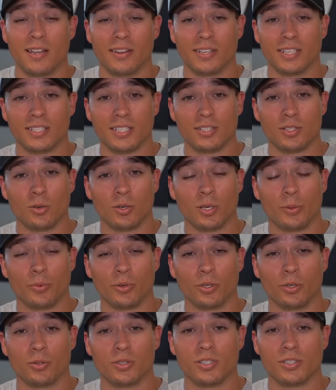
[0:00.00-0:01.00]
this is going to
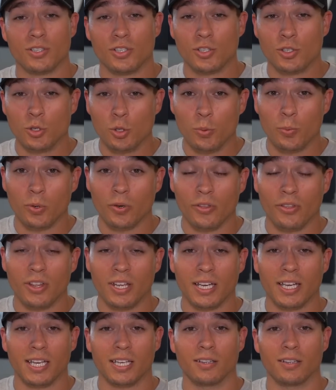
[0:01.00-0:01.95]
produce super thick